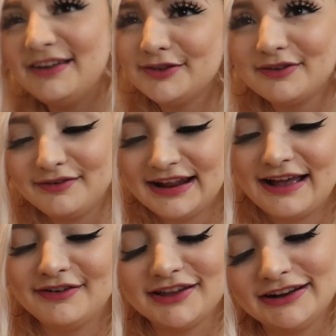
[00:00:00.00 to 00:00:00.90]
even though i already
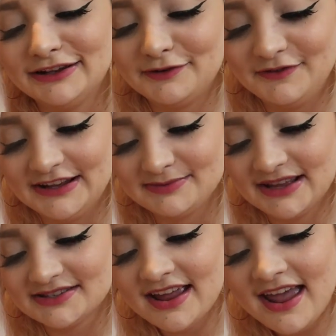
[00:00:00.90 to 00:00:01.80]
have a lot of little face
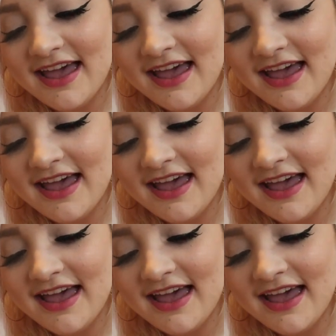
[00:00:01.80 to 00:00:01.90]
masks